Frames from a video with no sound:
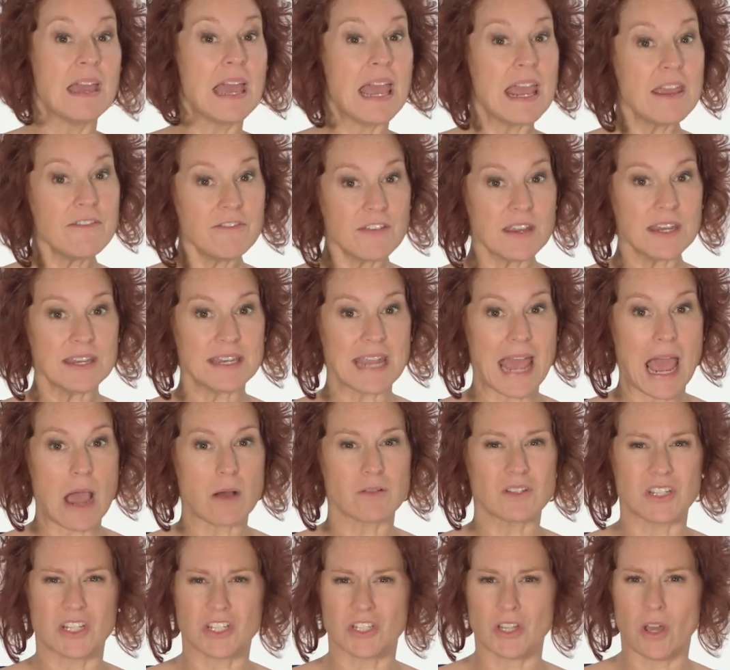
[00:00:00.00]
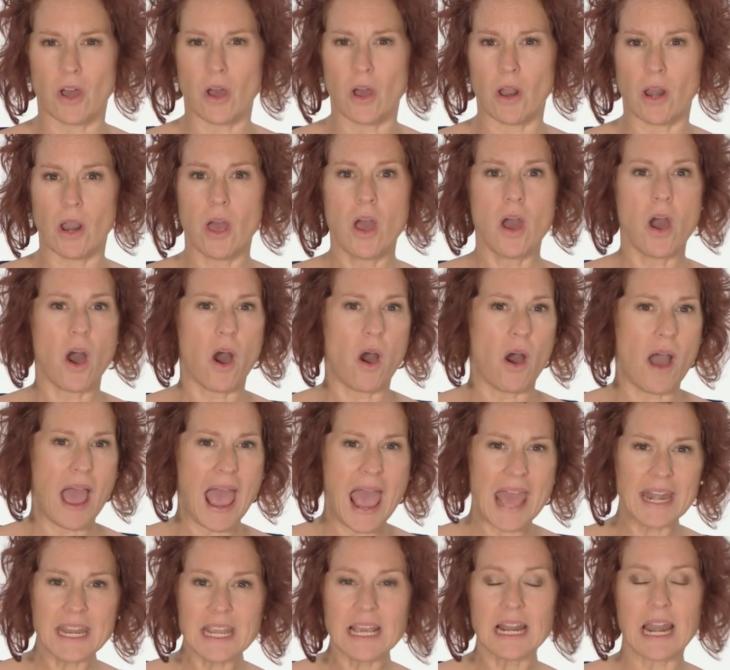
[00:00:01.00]
If in doubt at all or
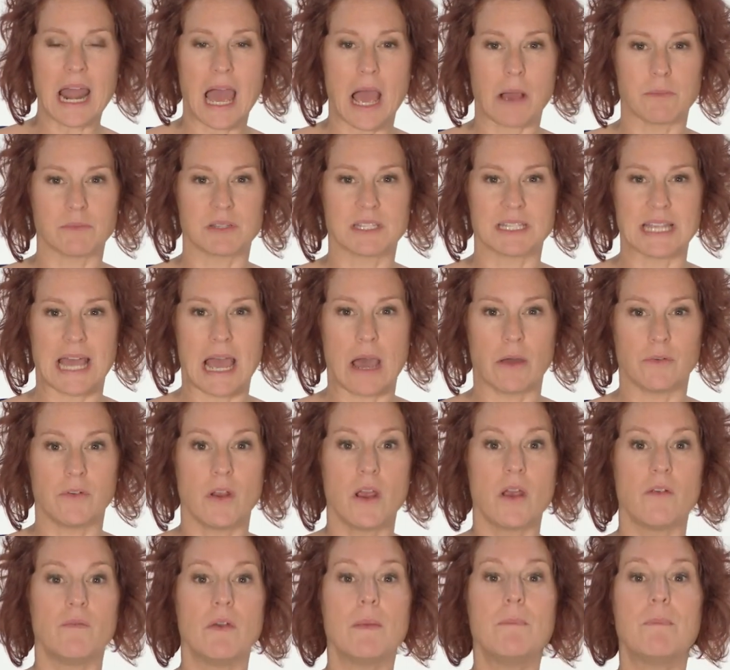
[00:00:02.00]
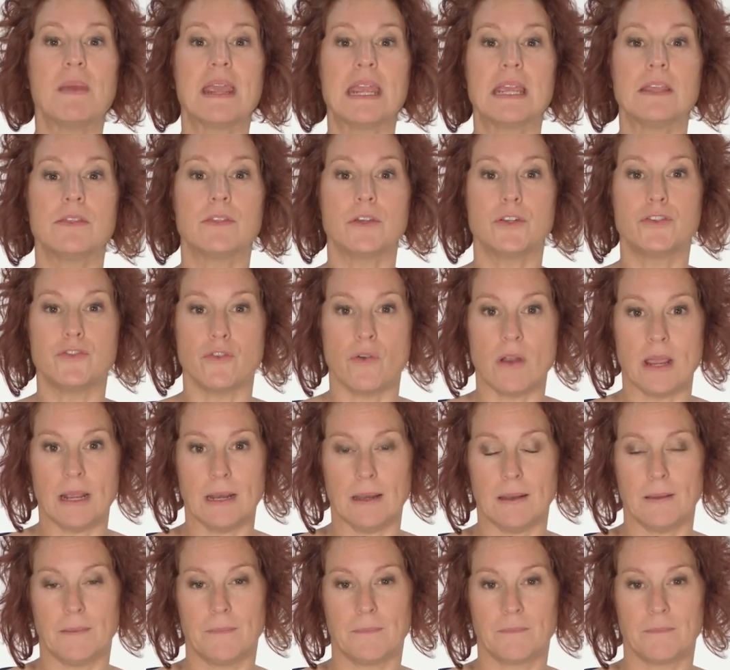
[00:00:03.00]
any alarm sound, repeat the drill.